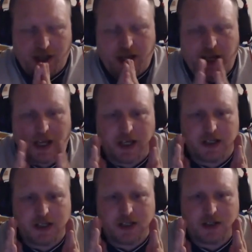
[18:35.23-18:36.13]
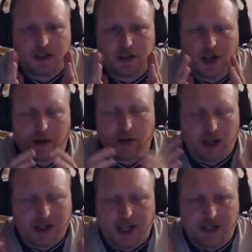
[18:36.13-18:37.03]
is, you know,
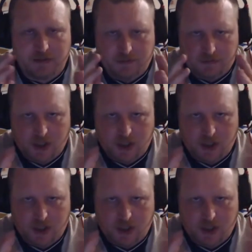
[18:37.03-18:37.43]
again,